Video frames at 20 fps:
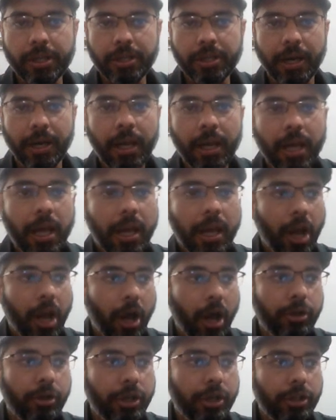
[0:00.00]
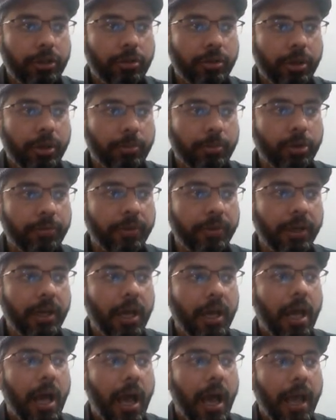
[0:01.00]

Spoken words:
there. Now you need to remove it.